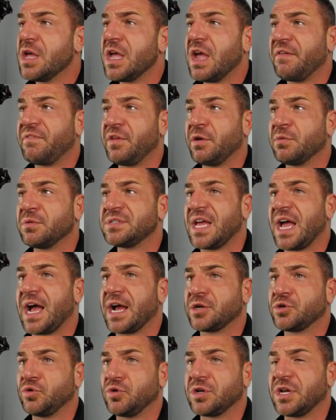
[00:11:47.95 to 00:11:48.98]
If there was
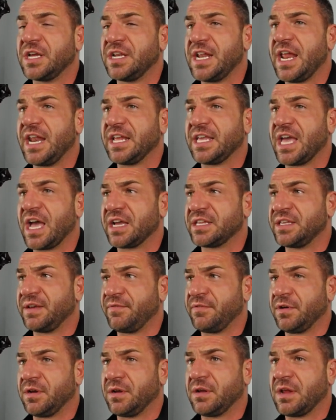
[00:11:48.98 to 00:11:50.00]
actual kinetic
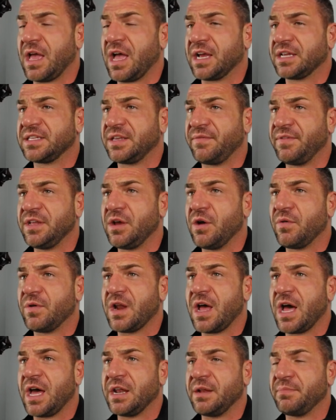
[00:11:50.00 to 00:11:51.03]
activity going
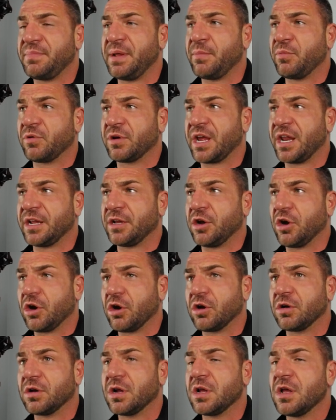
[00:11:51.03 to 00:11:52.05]
on and people were getting
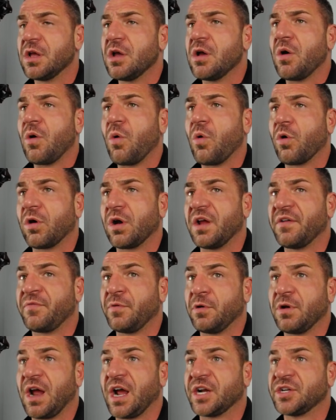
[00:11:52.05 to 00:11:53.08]
hurt, or if we
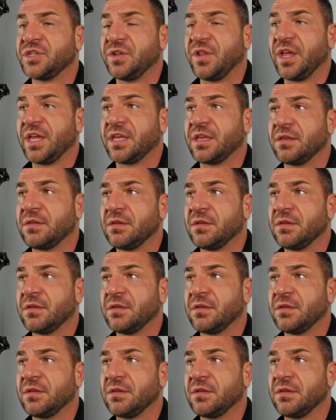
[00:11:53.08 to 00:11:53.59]
were actually like,